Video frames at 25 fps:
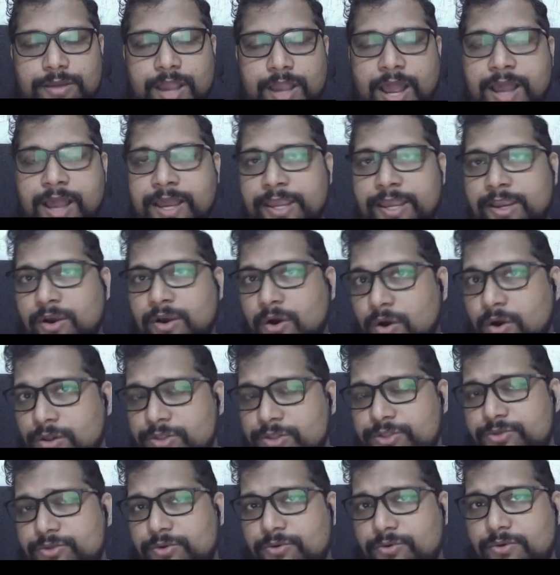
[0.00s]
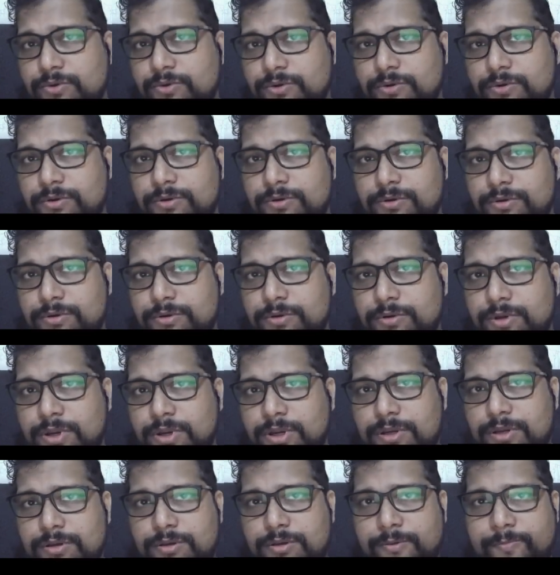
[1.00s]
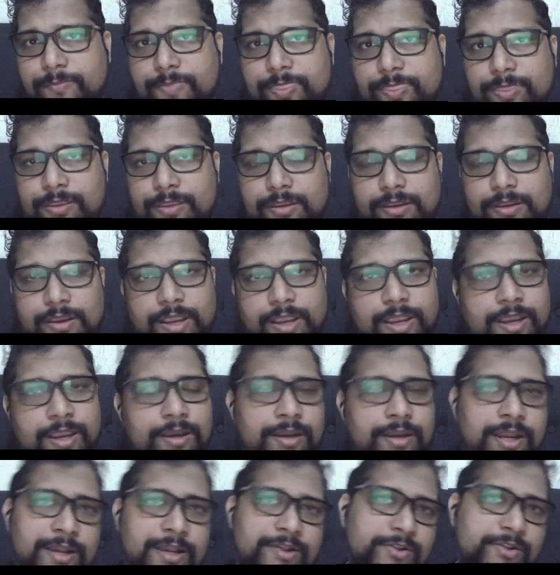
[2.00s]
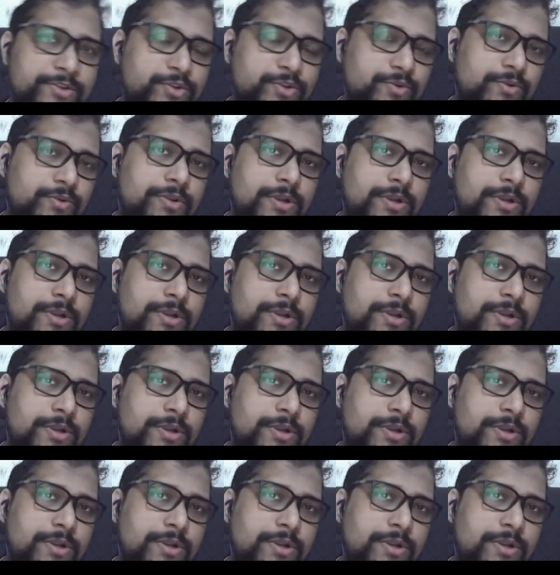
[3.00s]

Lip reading: I also I also